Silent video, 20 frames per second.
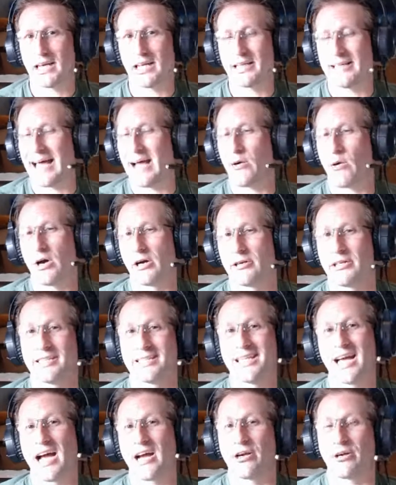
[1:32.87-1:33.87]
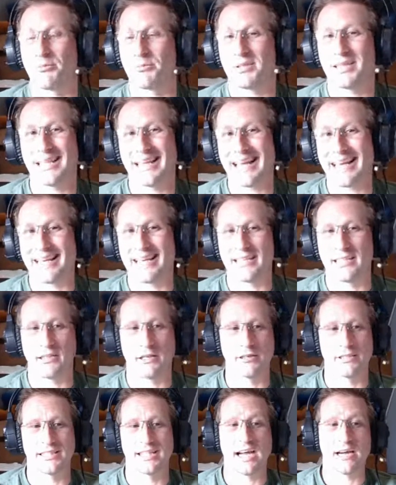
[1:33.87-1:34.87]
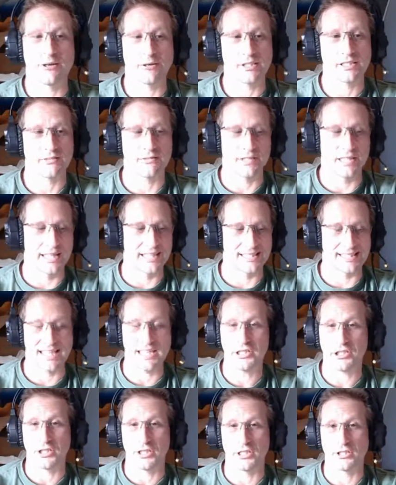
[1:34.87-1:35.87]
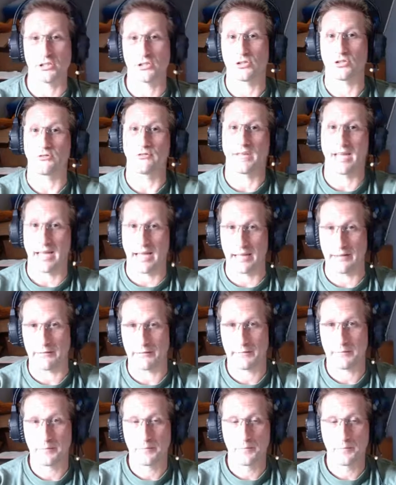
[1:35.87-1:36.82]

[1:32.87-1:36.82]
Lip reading: allow our entire planet and our entire civilization to survive.